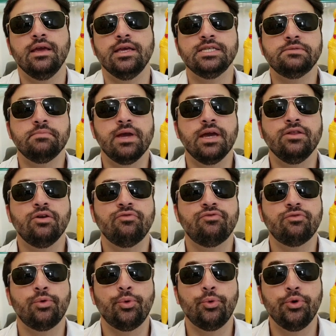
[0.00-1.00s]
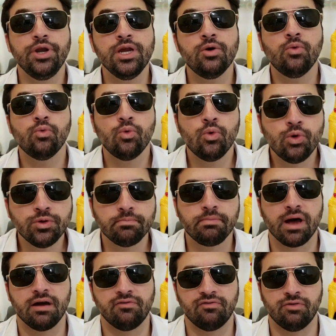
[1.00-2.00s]
is made of real
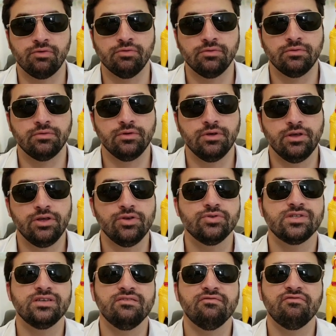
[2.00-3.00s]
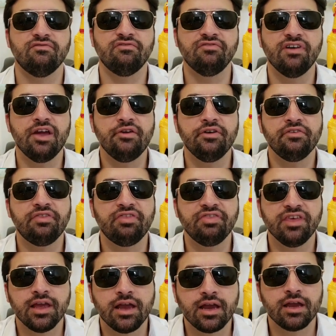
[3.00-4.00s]
wood baffle using very
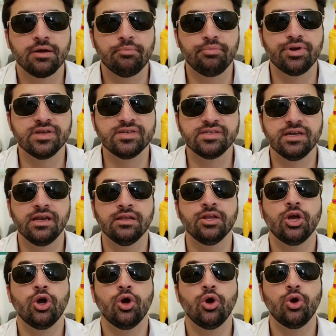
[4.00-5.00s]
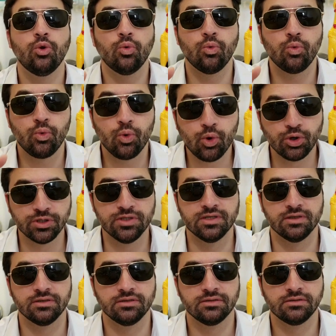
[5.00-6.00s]
thick Brazilian wood.